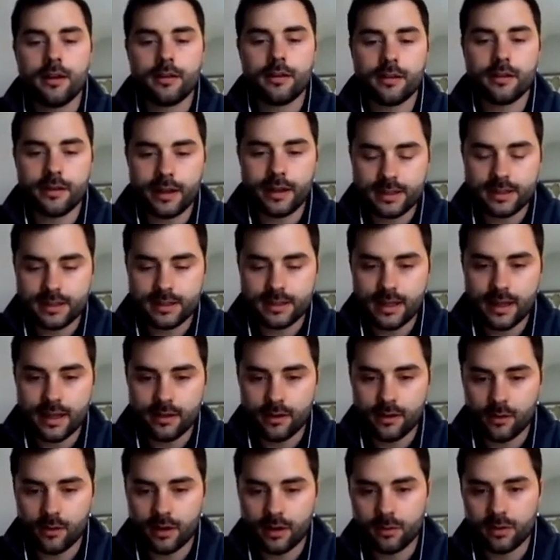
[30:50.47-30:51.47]
And the next day,
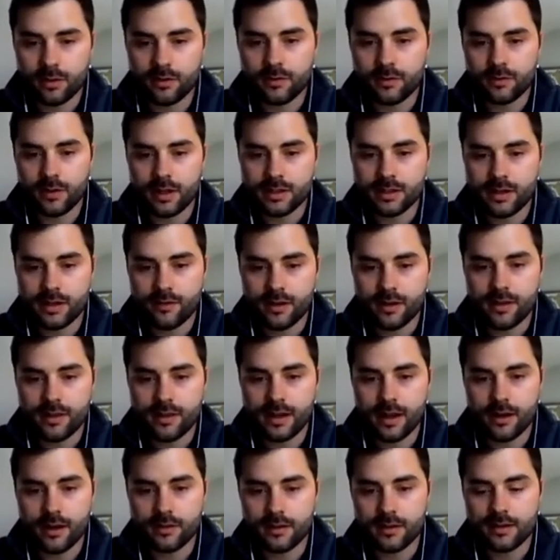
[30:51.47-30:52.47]
they were able to flush
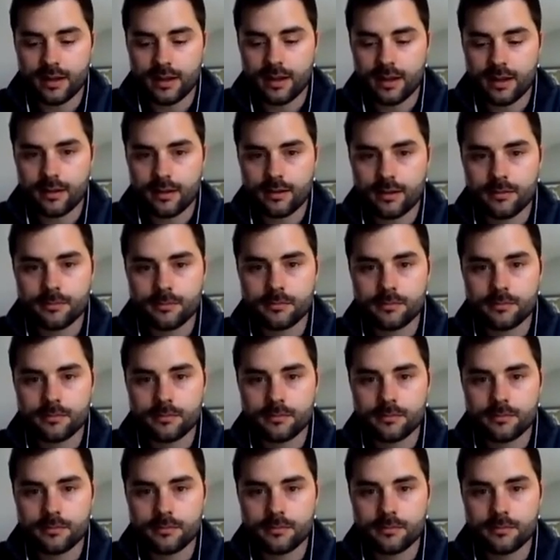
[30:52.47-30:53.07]
everything out the tank.